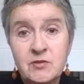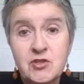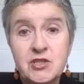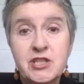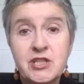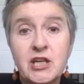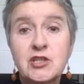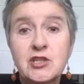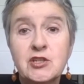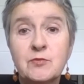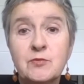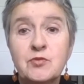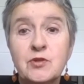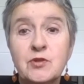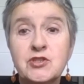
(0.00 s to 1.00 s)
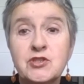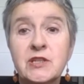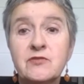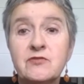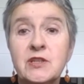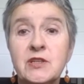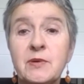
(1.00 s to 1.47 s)
which is a charitable
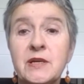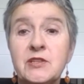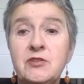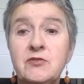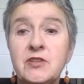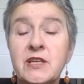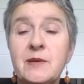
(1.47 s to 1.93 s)
project run by the